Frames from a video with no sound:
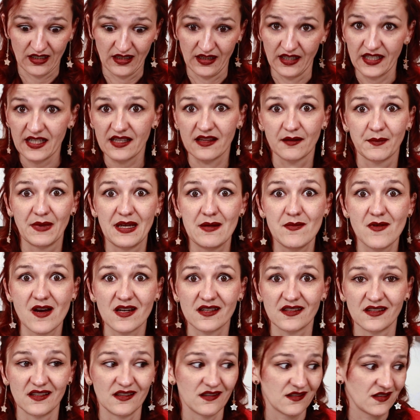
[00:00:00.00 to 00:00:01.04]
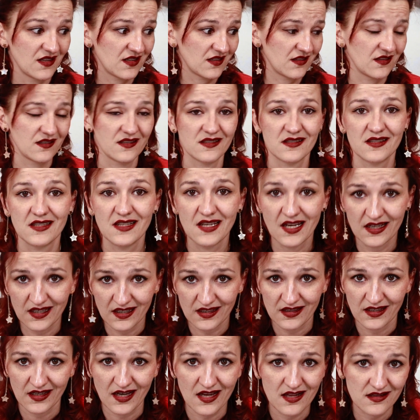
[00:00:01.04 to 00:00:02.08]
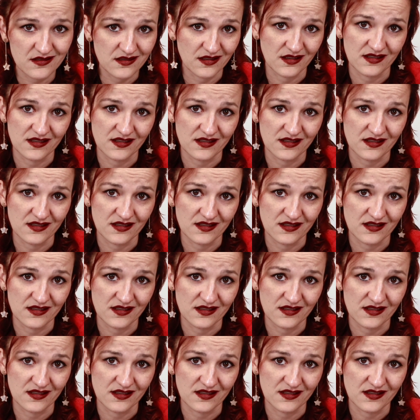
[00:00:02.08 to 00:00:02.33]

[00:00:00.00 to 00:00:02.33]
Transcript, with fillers: Click the me button. You're not going to see anything else